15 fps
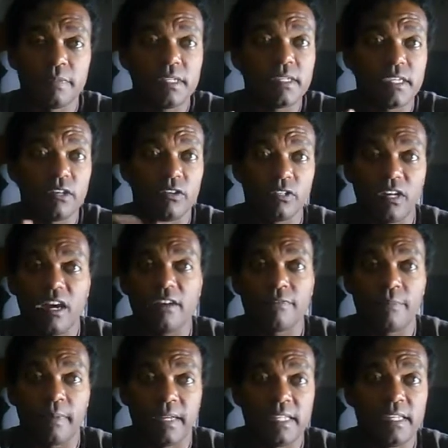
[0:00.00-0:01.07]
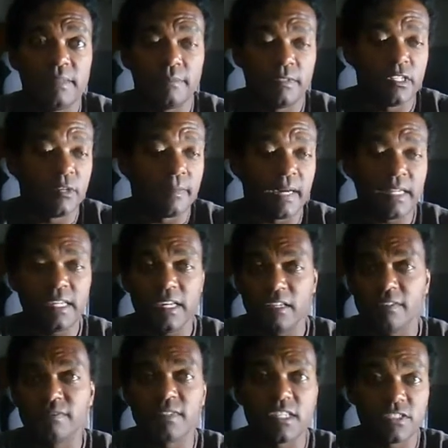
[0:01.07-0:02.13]
be killed off by the
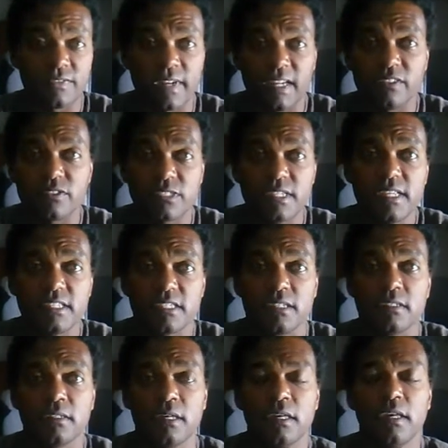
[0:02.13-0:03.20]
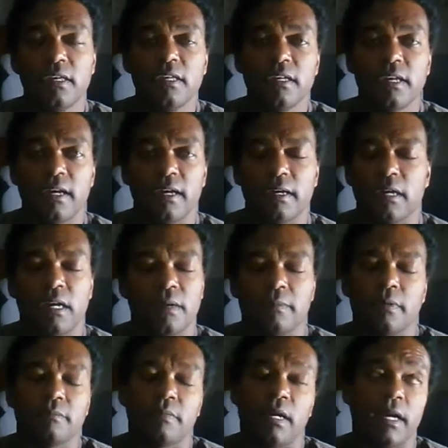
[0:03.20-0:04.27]
end of this final season.
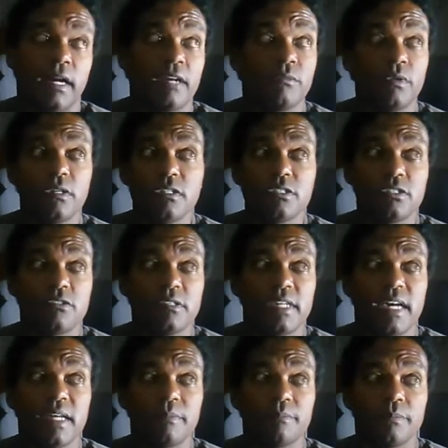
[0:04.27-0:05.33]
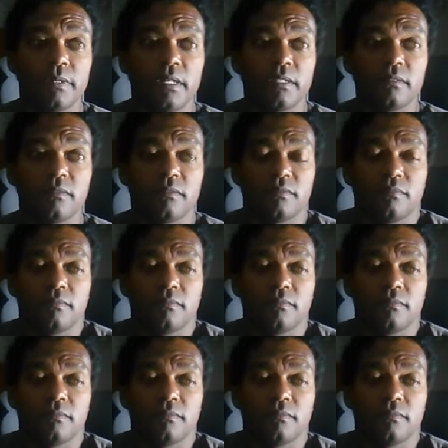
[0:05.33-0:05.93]
I wouldn't do that, but